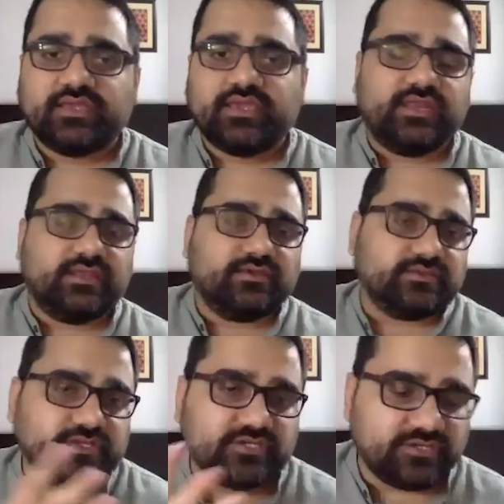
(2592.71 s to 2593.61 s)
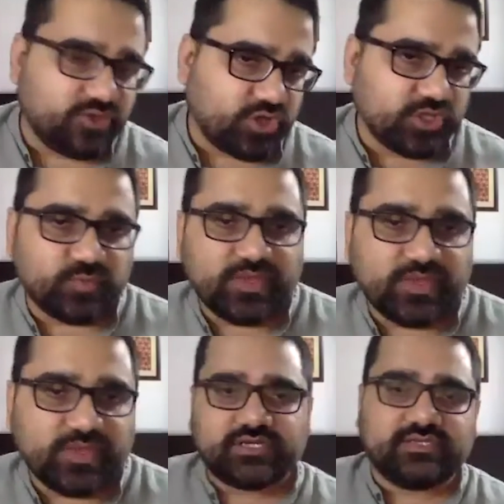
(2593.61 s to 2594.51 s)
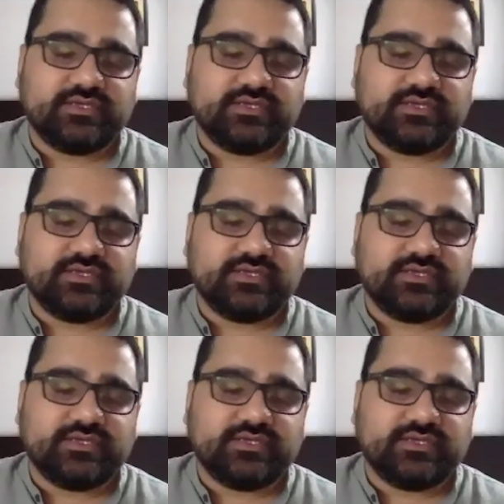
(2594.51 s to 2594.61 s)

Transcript: the local WeWork